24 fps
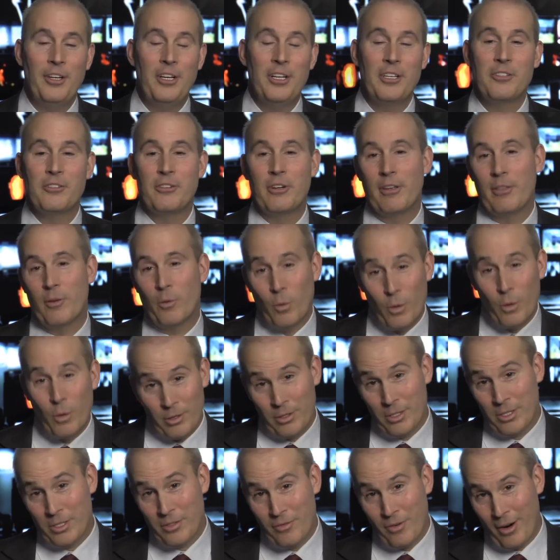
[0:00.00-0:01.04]
history of the
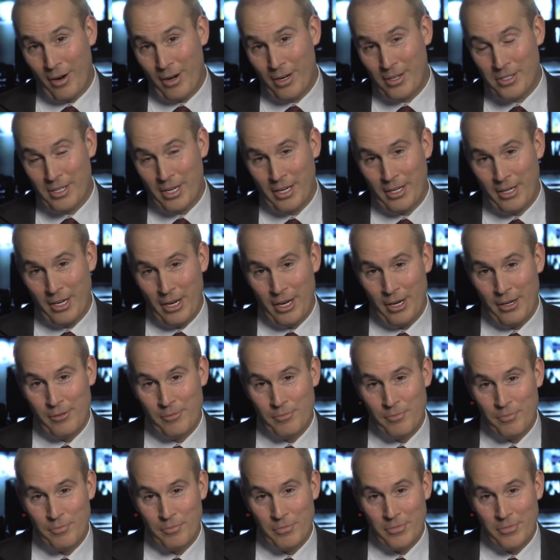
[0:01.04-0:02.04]
world, as far as I know.